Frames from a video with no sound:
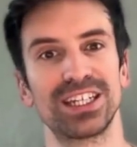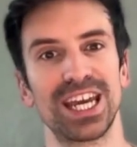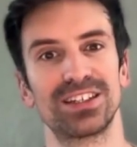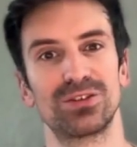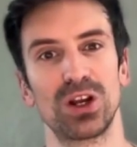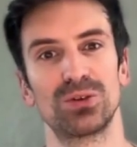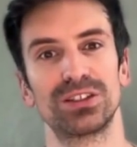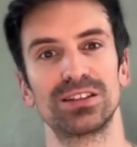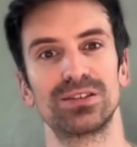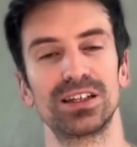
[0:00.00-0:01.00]
Datadog.
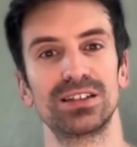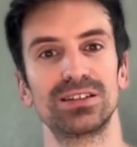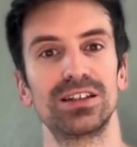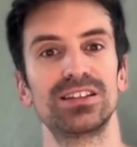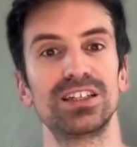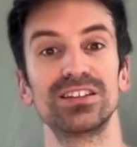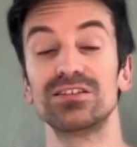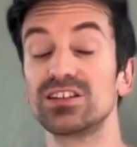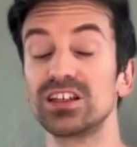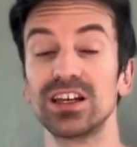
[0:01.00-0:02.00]
Let's get into the
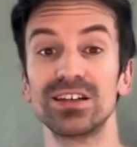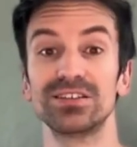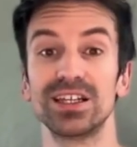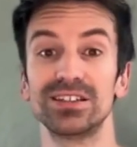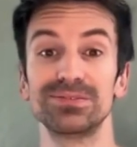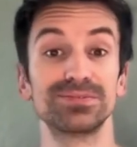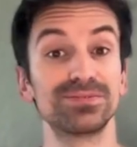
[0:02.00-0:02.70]
details now.